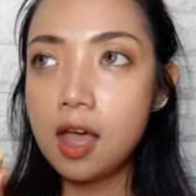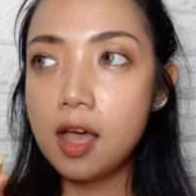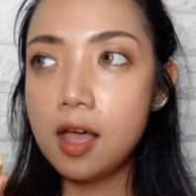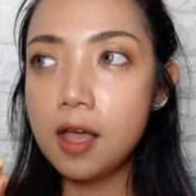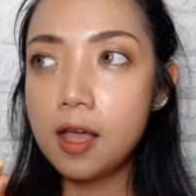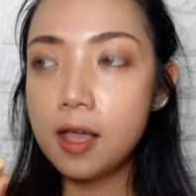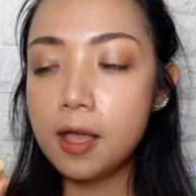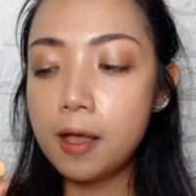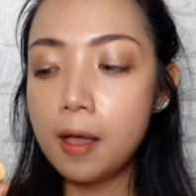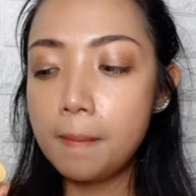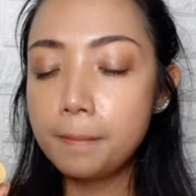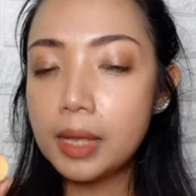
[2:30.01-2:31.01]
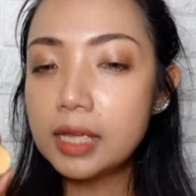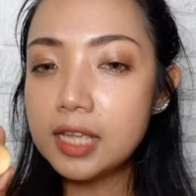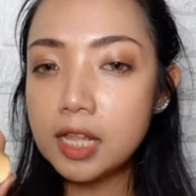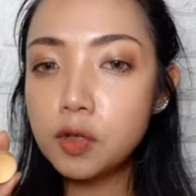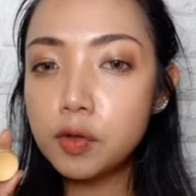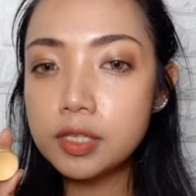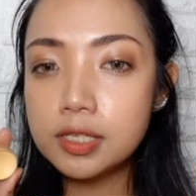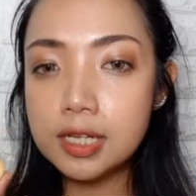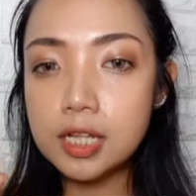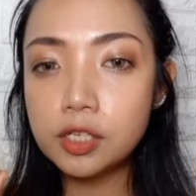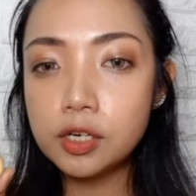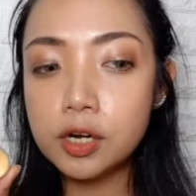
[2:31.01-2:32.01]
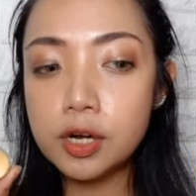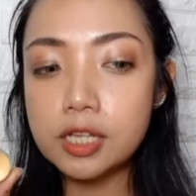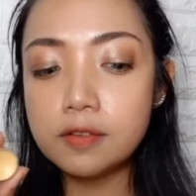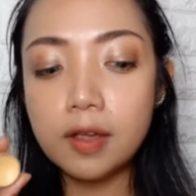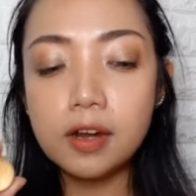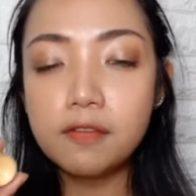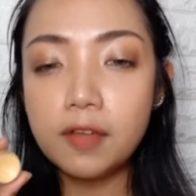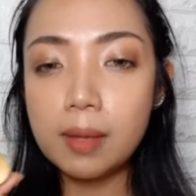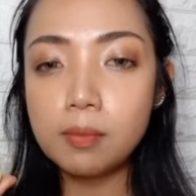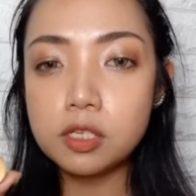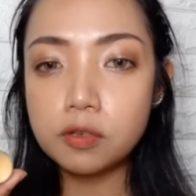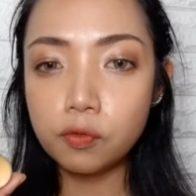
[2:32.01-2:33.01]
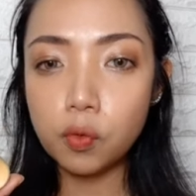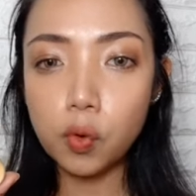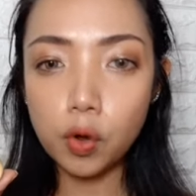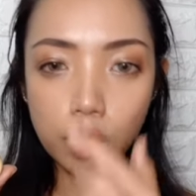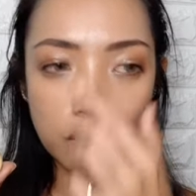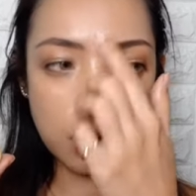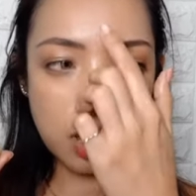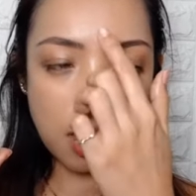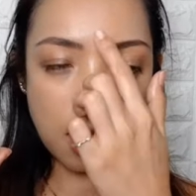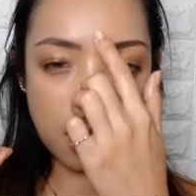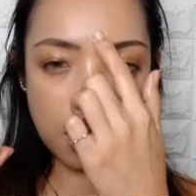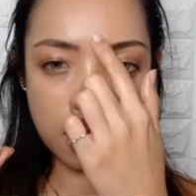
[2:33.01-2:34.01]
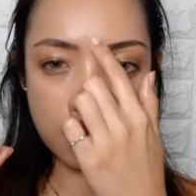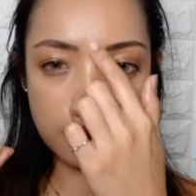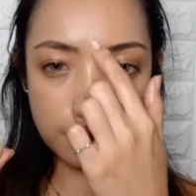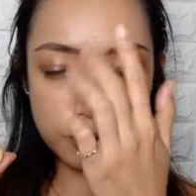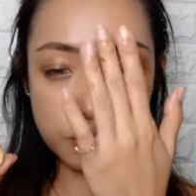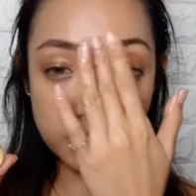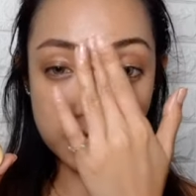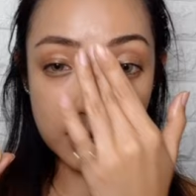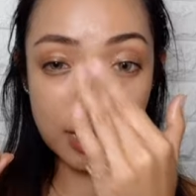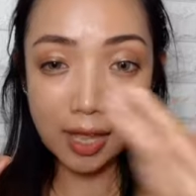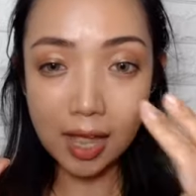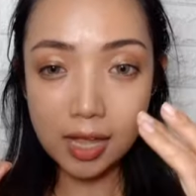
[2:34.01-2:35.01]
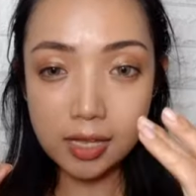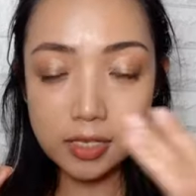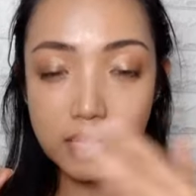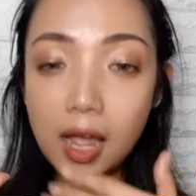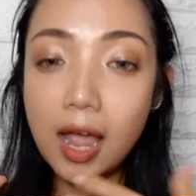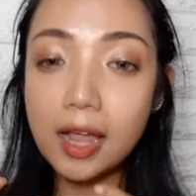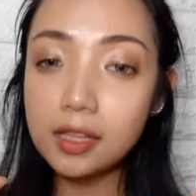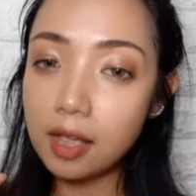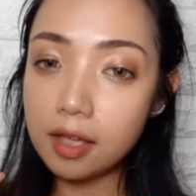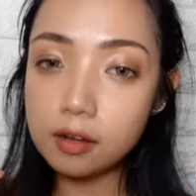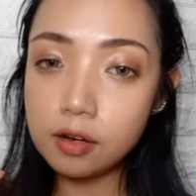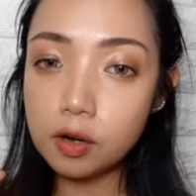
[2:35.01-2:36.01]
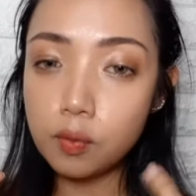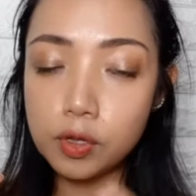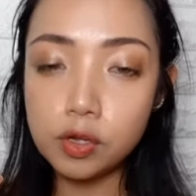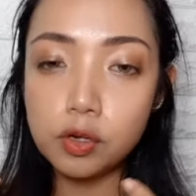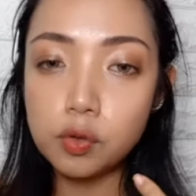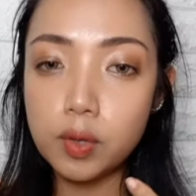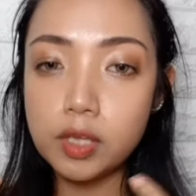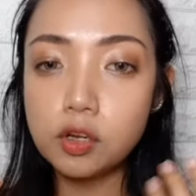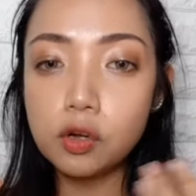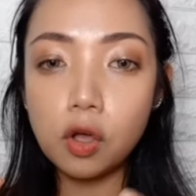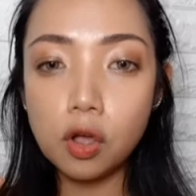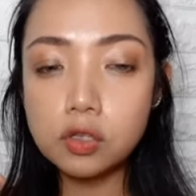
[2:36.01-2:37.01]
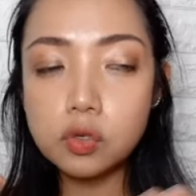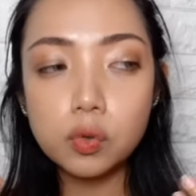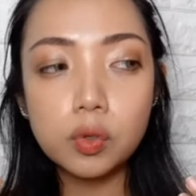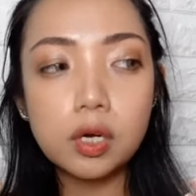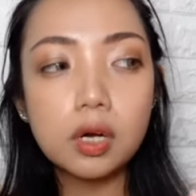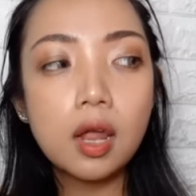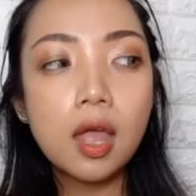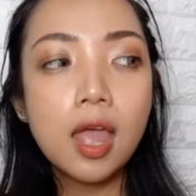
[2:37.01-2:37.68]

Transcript: Um, yellow concealer is very famous for um, using as a highlighter when you're doing your contour